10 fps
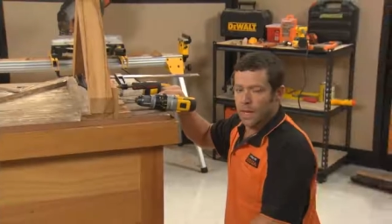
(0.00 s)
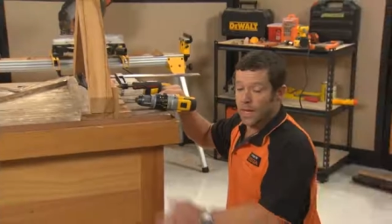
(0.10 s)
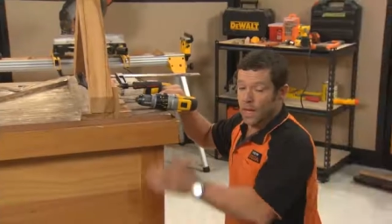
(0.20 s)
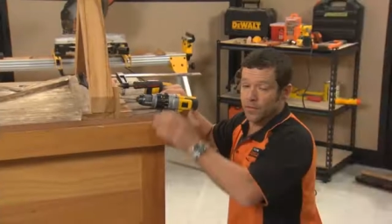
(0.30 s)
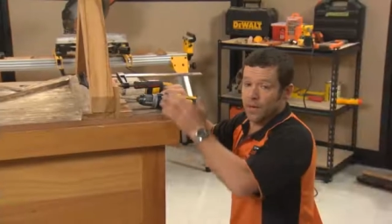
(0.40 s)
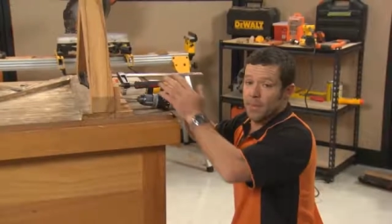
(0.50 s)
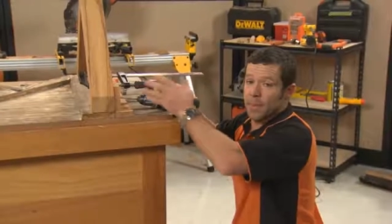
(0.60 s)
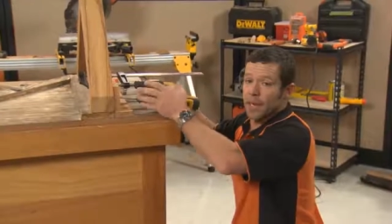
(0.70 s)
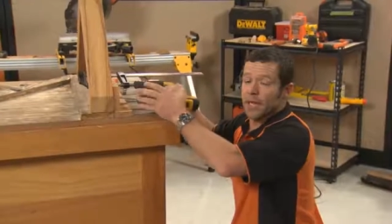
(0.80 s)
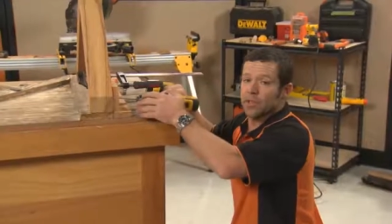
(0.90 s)
Okay, I've clamped
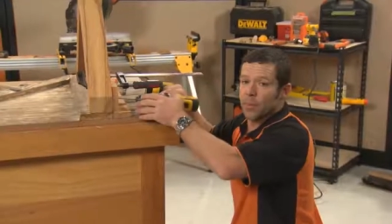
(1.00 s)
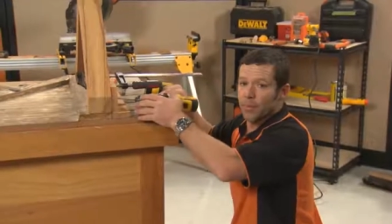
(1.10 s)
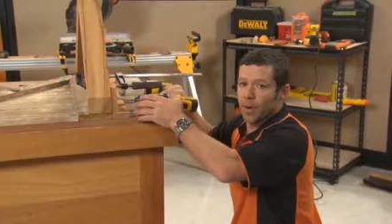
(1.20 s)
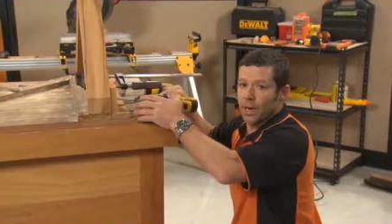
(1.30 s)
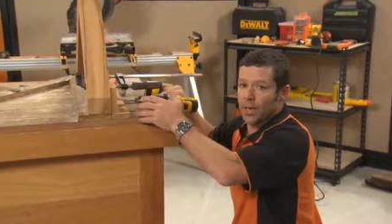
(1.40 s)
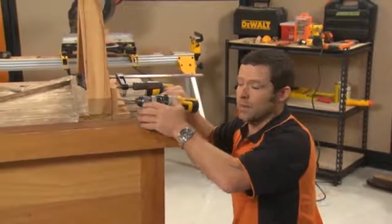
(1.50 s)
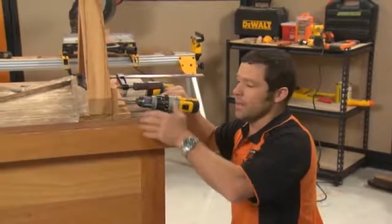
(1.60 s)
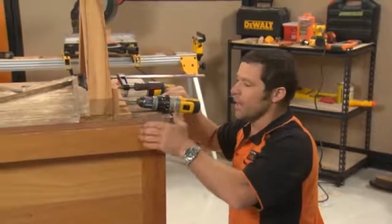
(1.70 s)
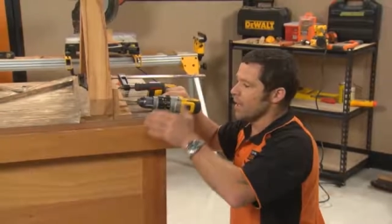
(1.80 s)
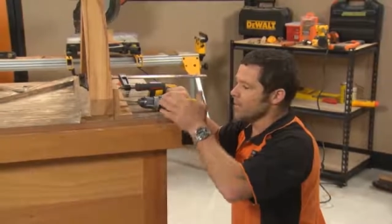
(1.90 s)
my leg to my bracket,
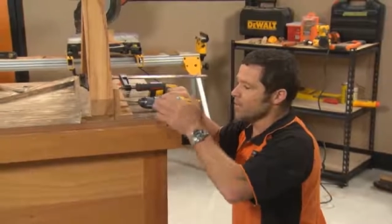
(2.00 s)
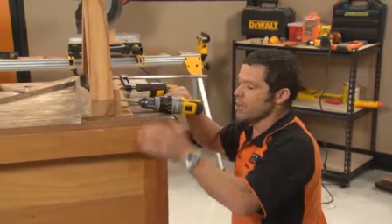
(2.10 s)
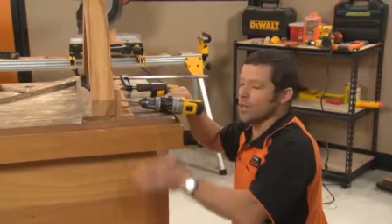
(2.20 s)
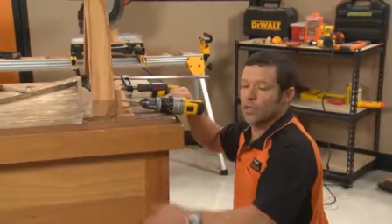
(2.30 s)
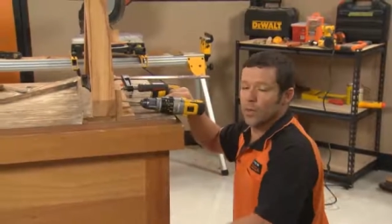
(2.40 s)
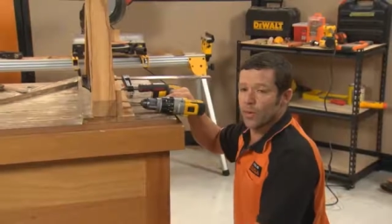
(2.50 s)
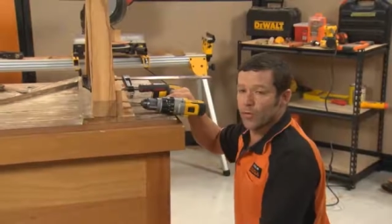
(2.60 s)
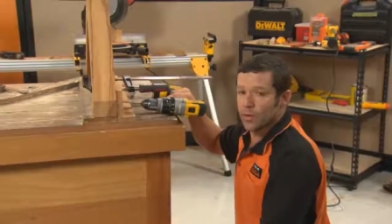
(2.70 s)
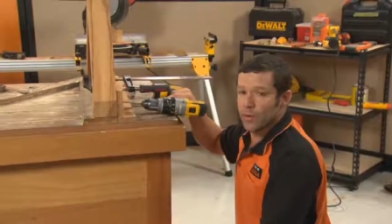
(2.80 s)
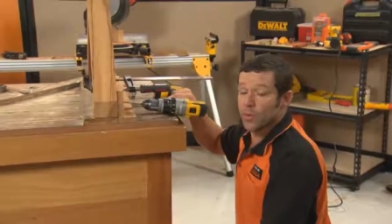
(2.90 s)
and I'm just going to do a
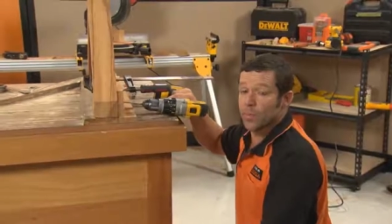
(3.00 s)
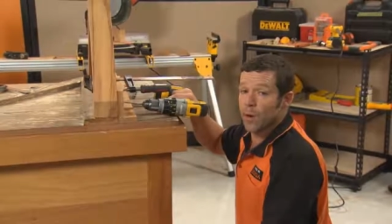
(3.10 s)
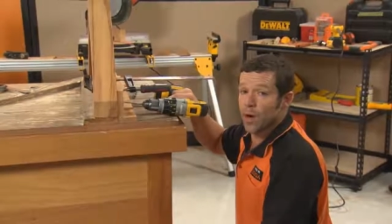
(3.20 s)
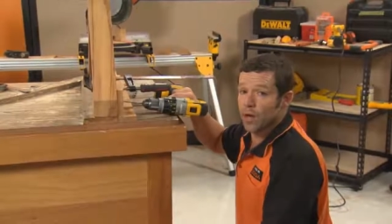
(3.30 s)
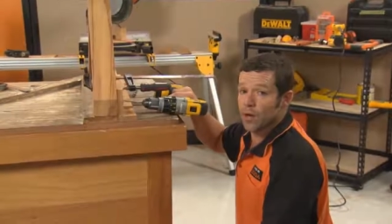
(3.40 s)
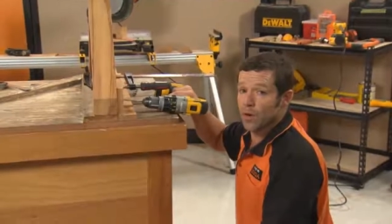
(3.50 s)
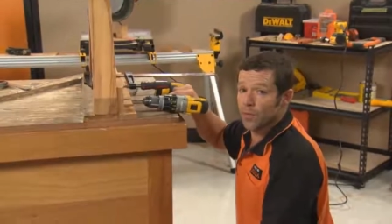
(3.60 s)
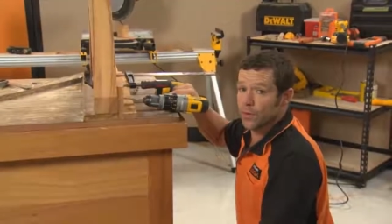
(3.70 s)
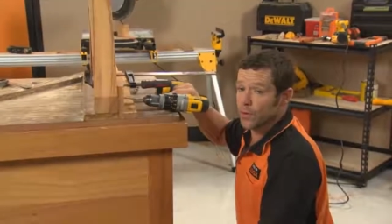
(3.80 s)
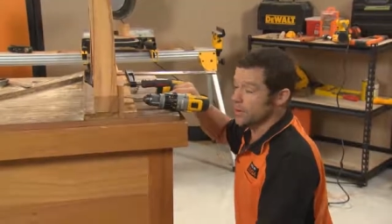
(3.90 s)
3mm pilot hole
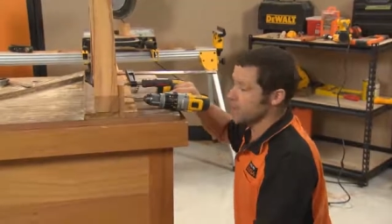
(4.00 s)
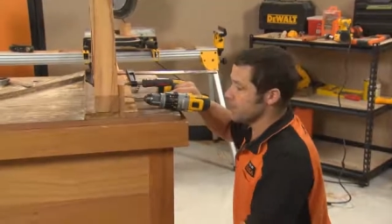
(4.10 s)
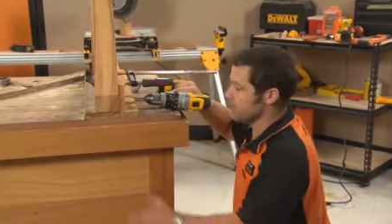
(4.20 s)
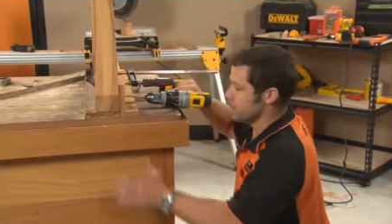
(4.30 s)
first.